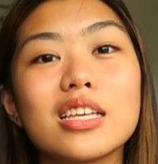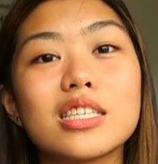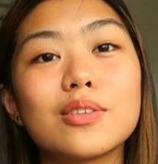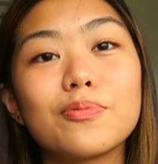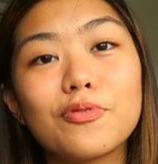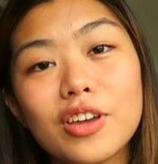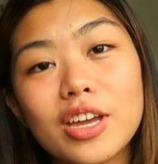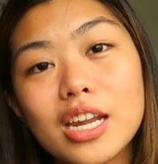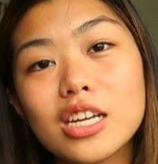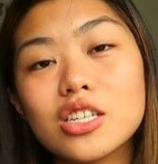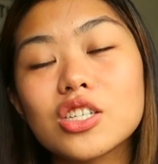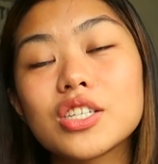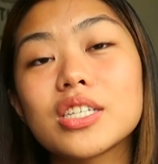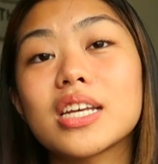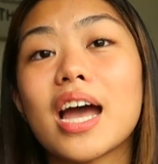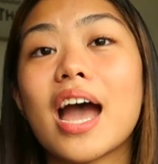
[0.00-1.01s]
is
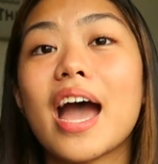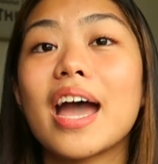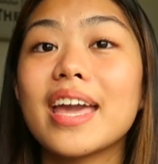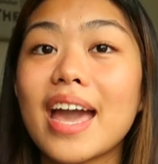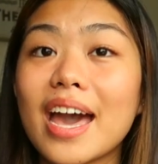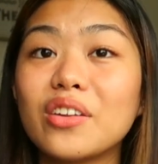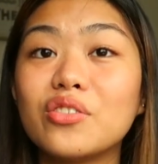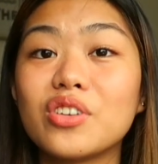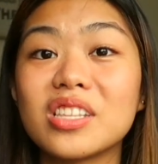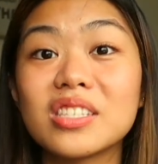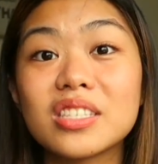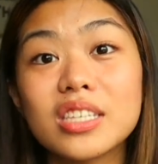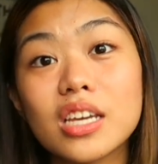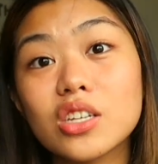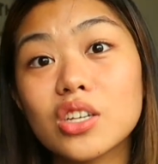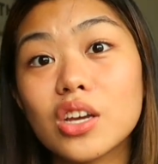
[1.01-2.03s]
finished, I add
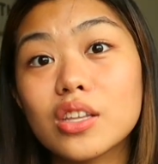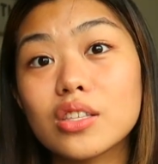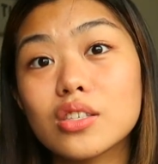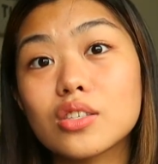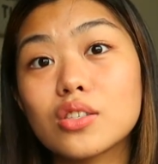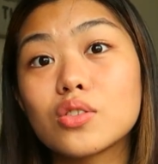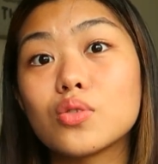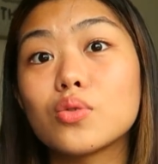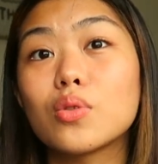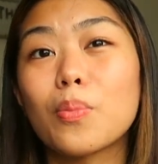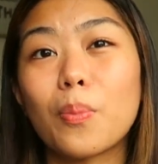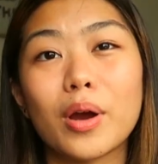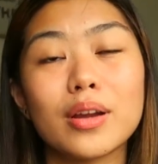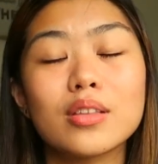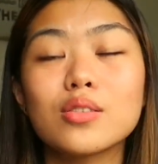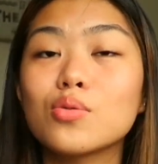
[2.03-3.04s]
transitions to the
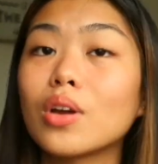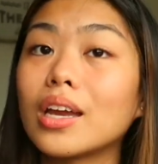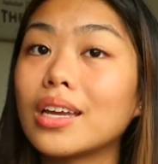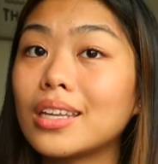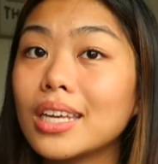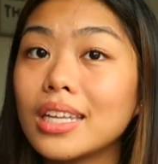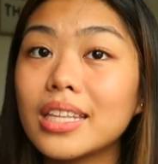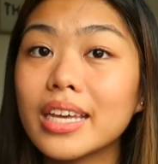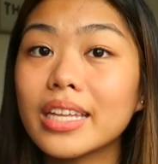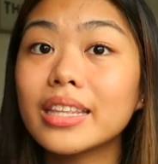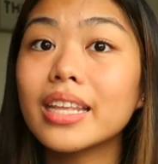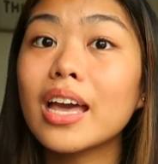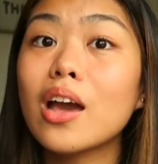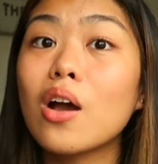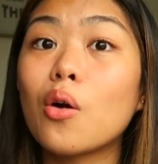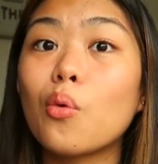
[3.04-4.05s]
parts where I need it
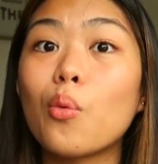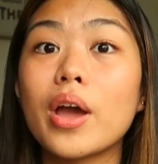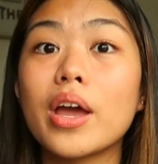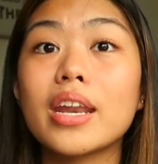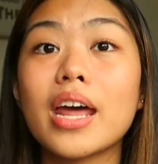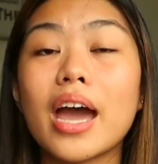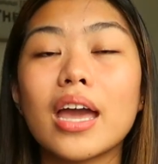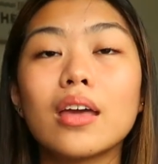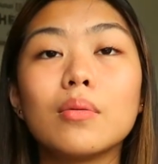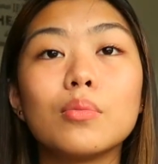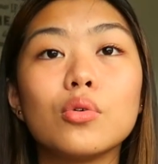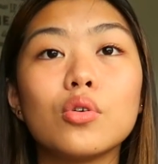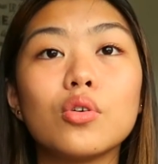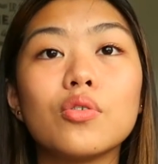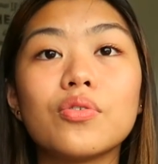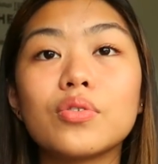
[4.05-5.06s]
when I
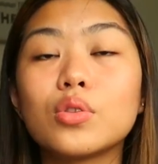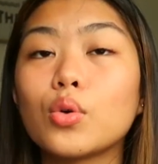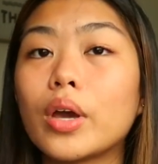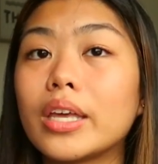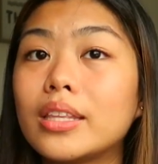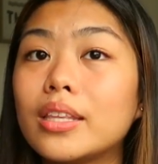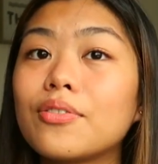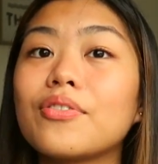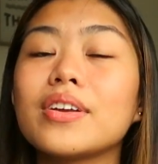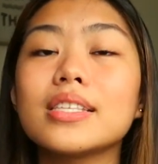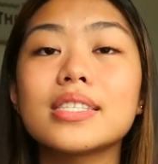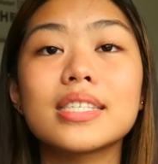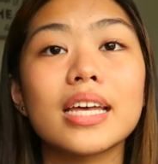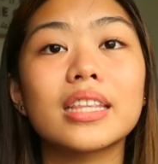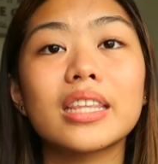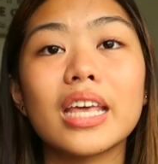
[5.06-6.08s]
move to a different
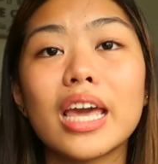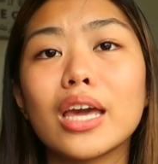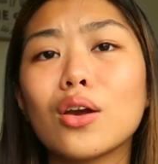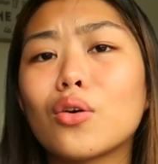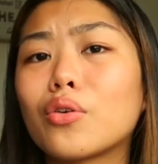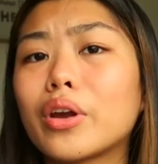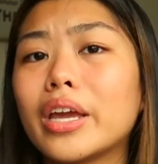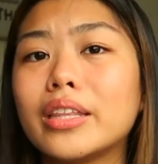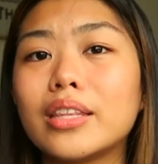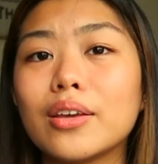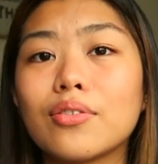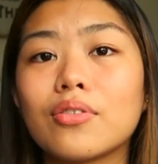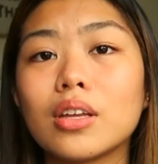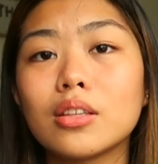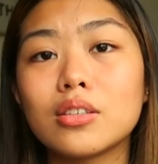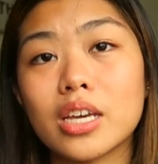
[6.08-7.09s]
setting or a
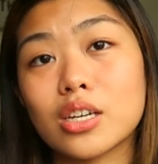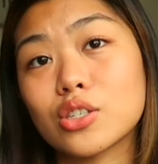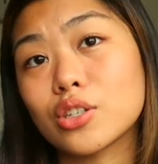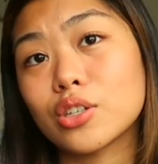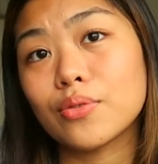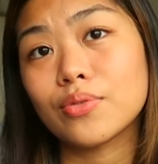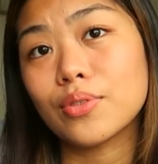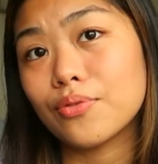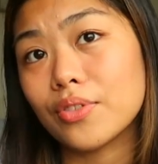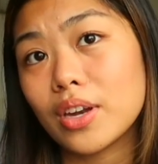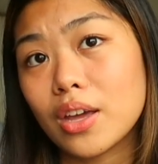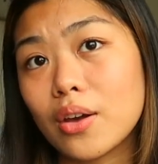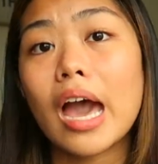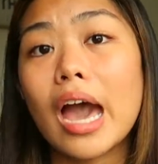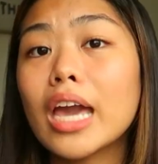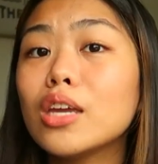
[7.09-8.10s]
different section of the
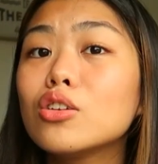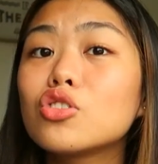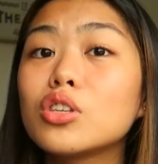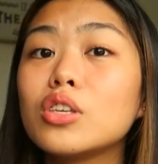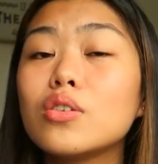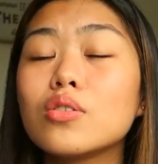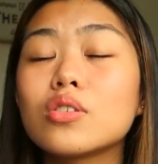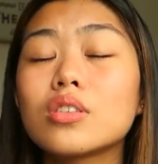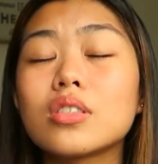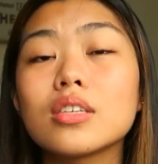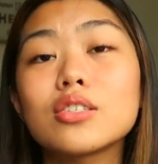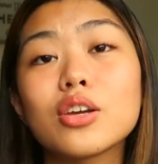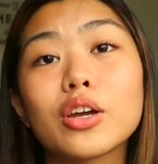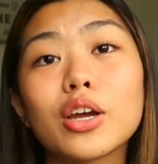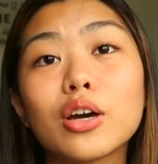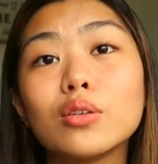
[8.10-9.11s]
video. I usually use the
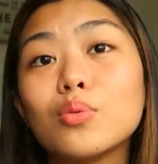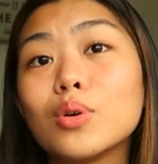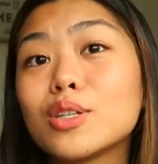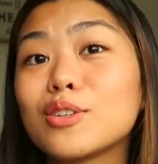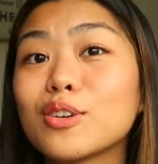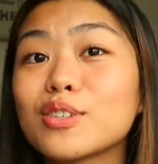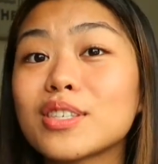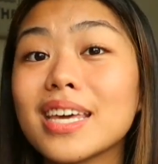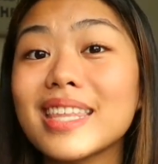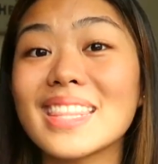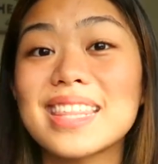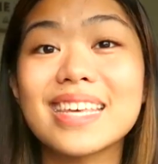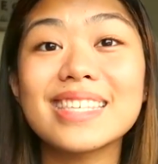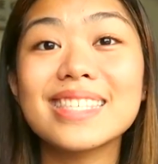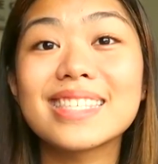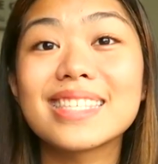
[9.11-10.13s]
circle, which looks like
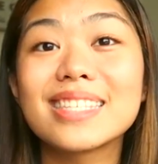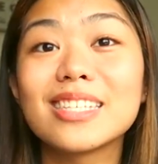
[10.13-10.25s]
this.